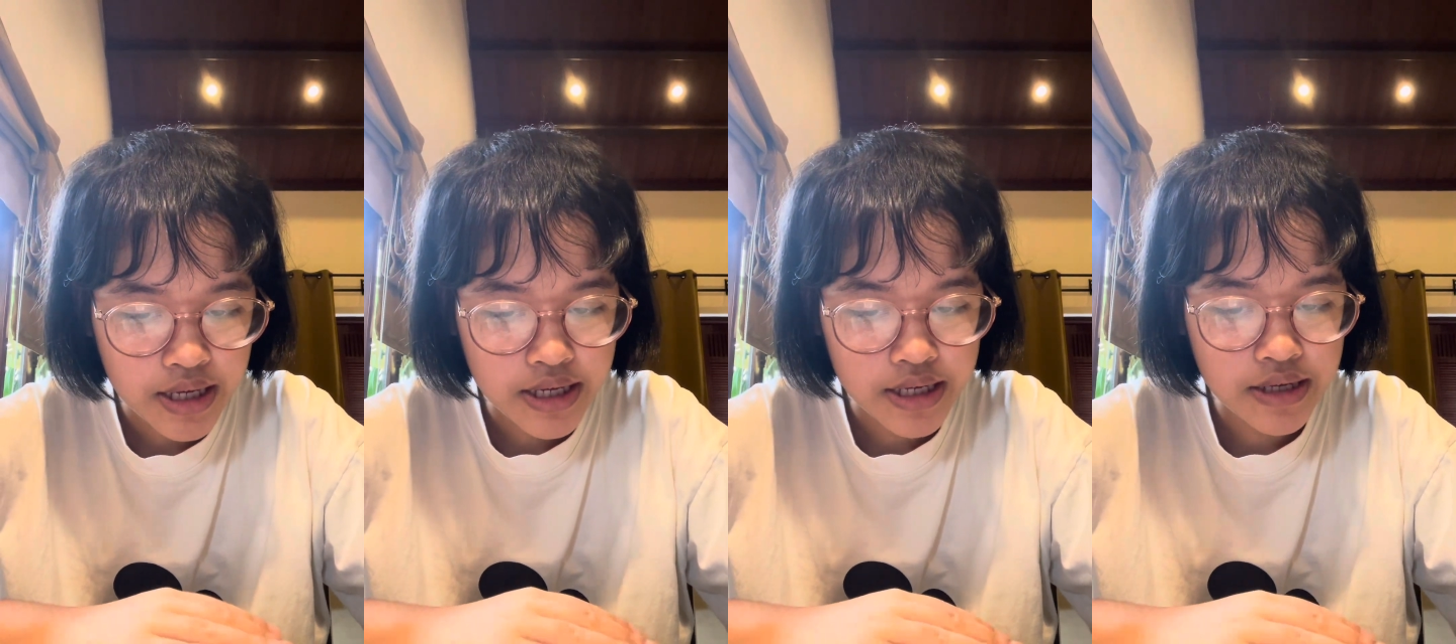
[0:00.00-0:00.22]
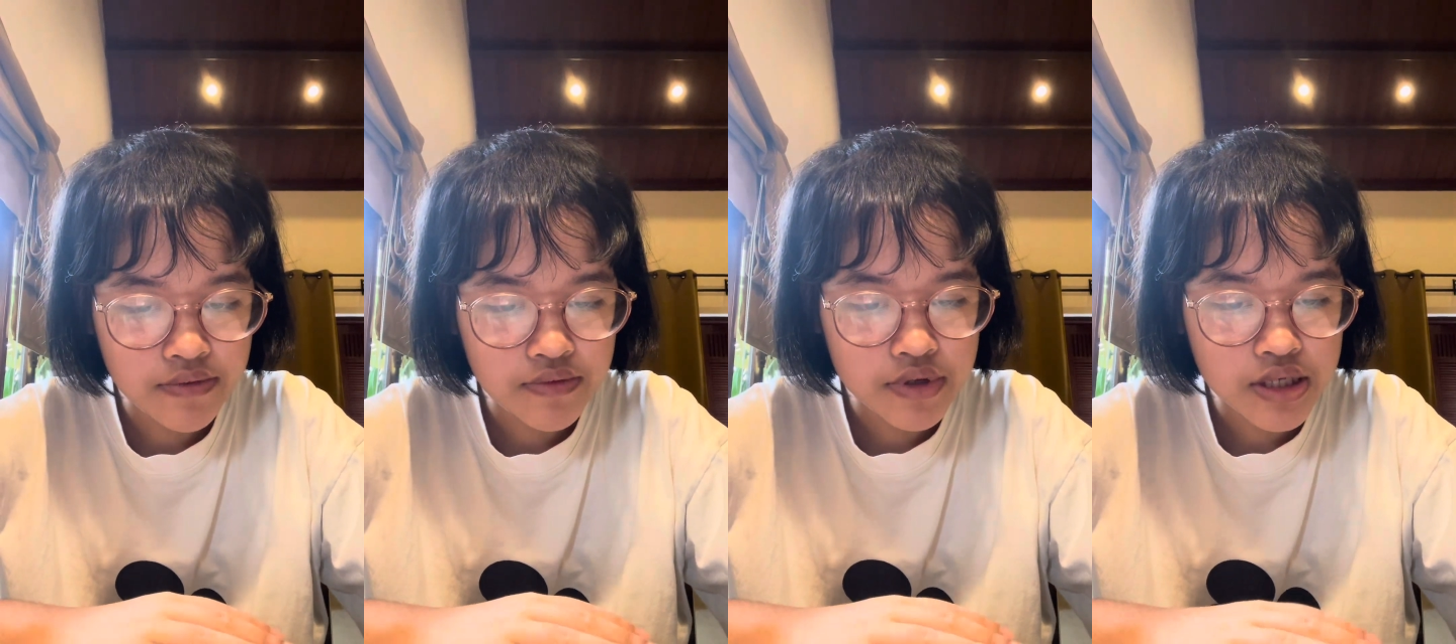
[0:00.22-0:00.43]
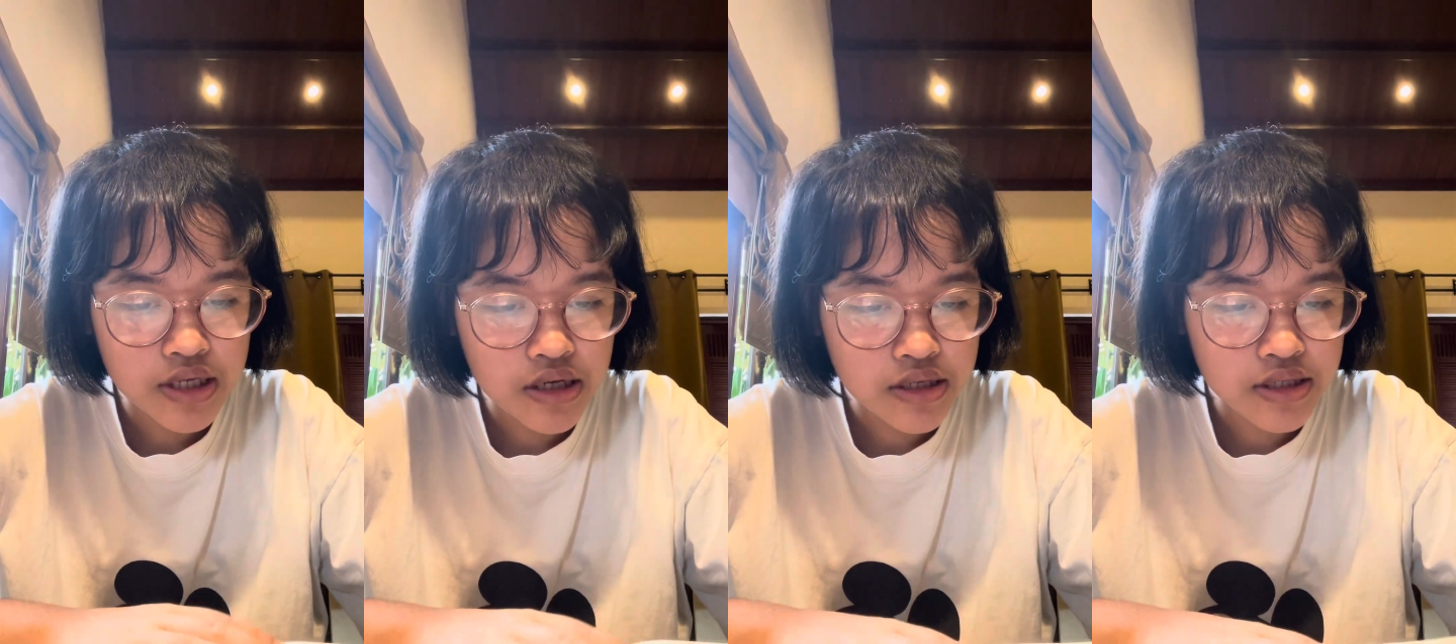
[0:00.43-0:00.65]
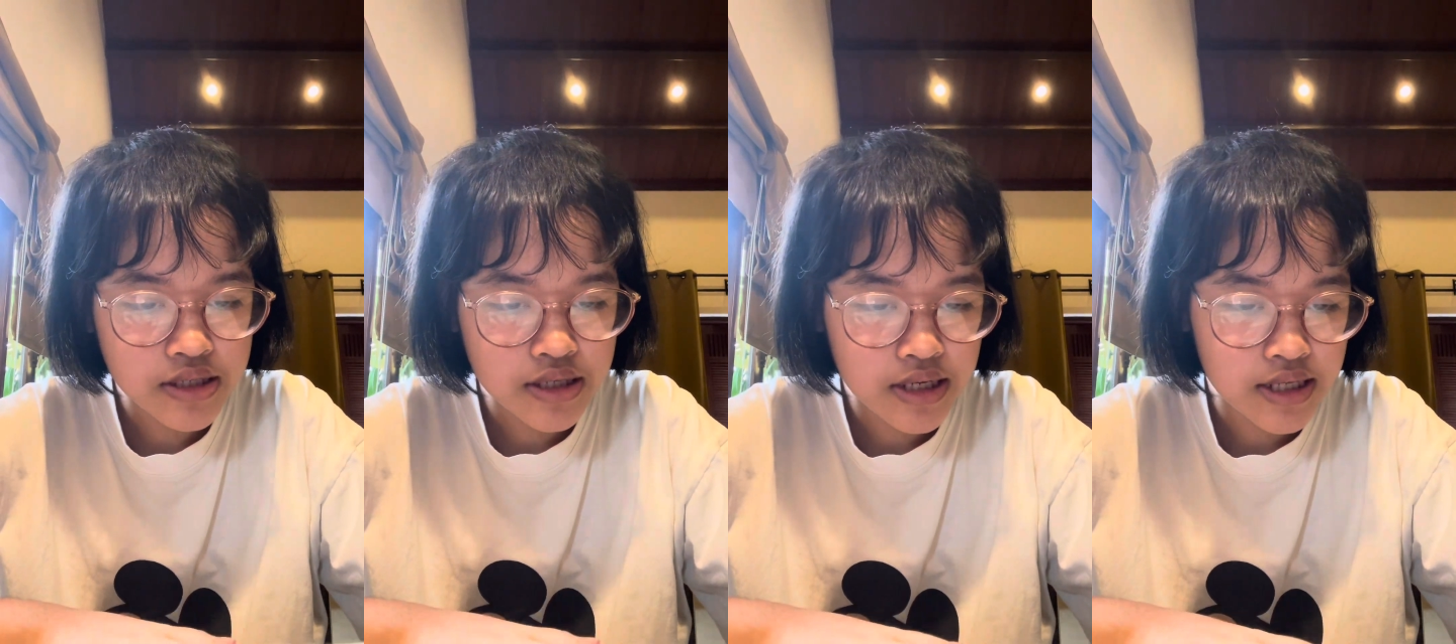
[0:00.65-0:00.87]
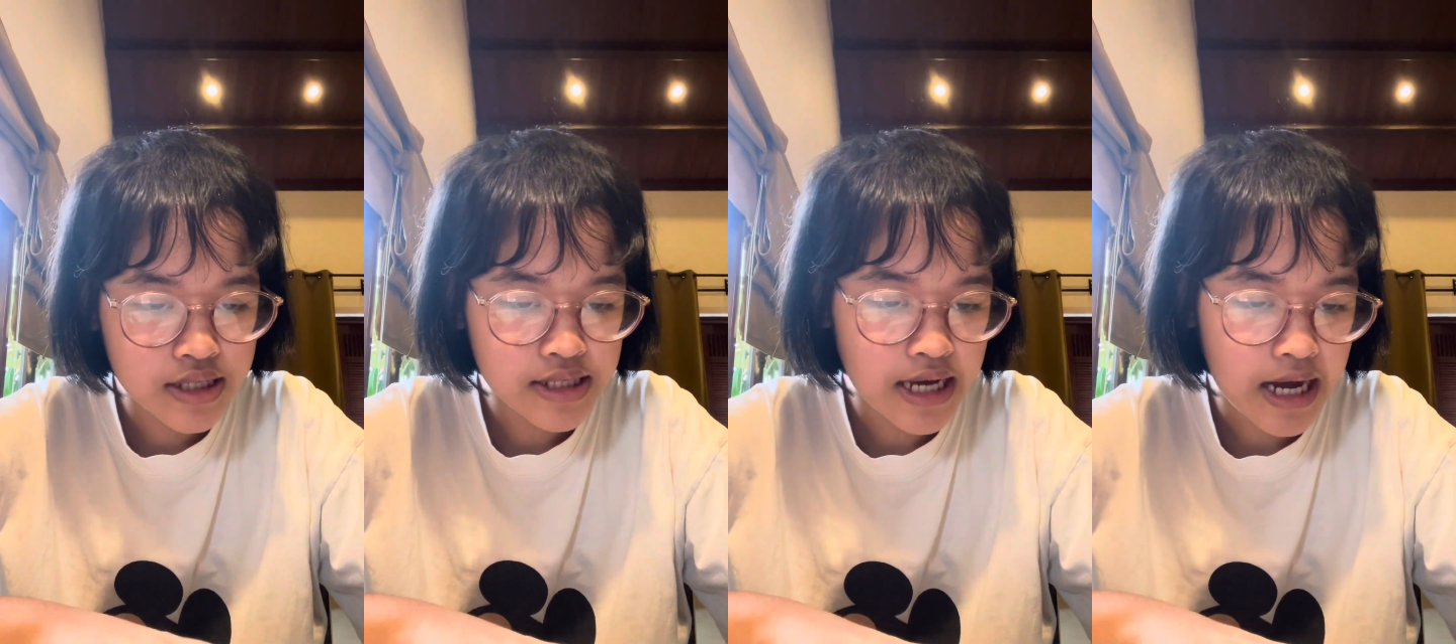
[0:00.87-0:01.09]
It was also
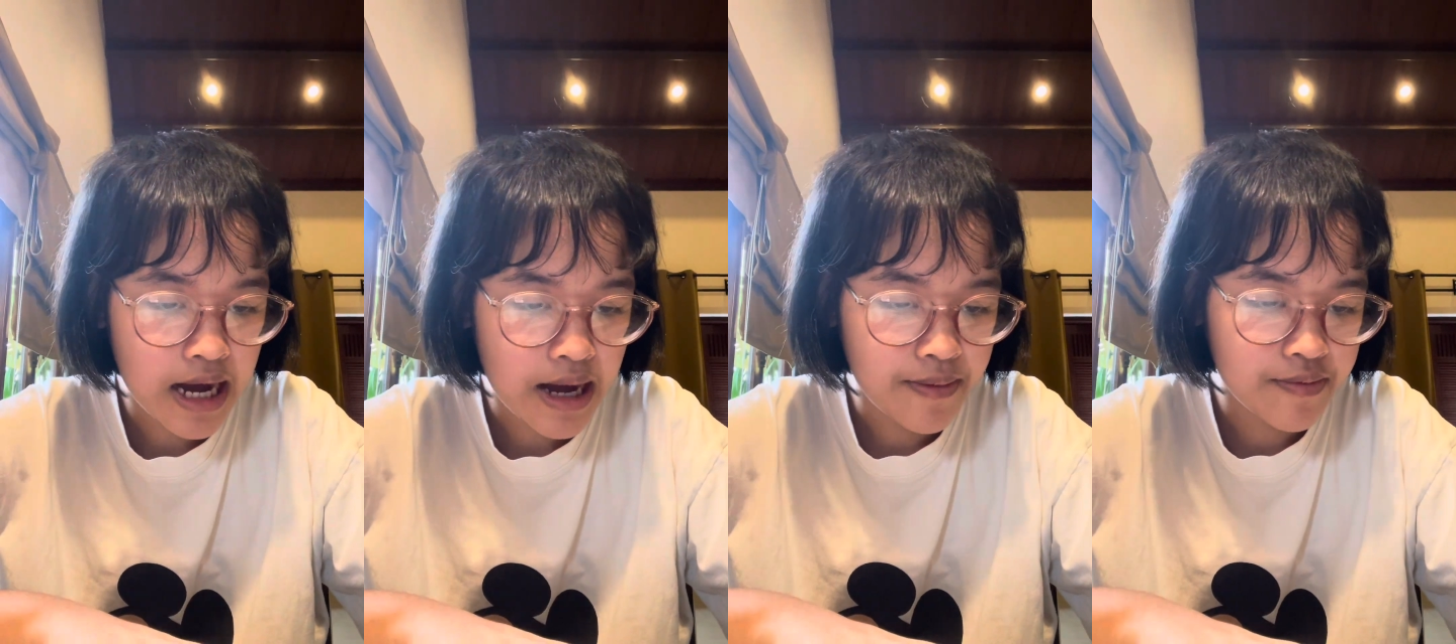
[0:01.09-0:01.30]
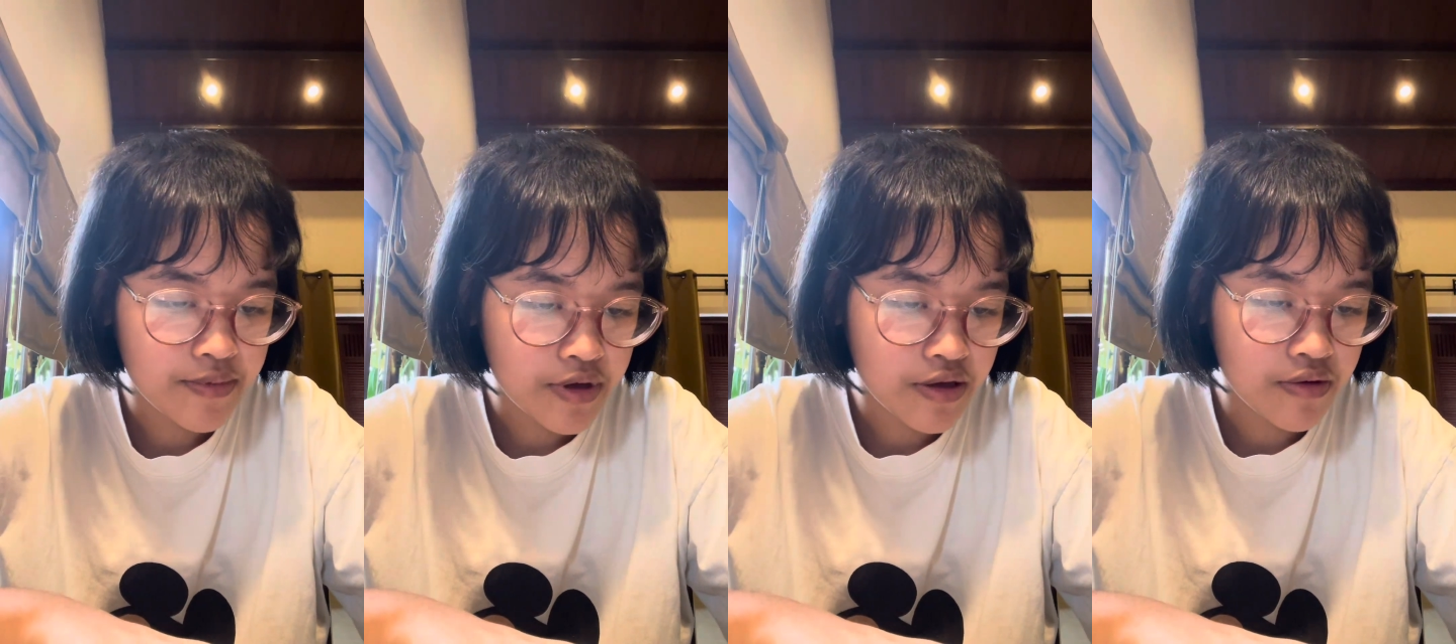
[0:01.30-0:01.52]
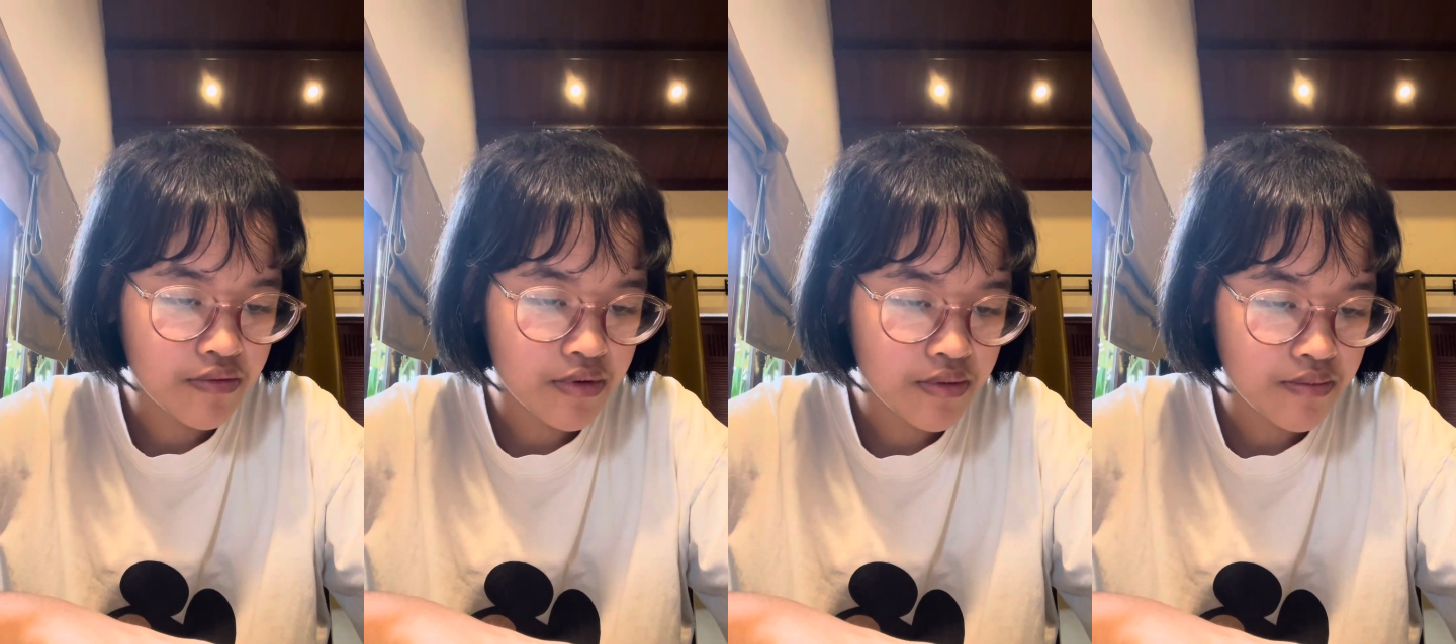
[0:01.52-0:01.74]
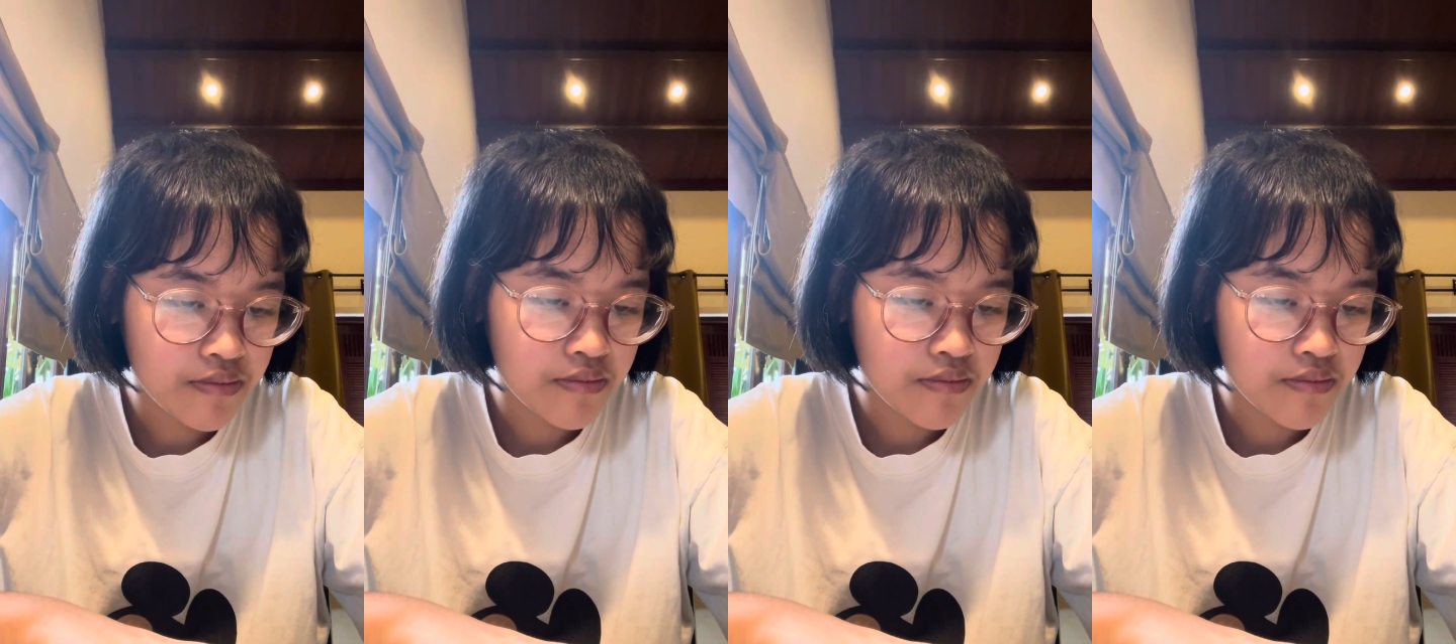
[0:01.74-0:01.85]
the time he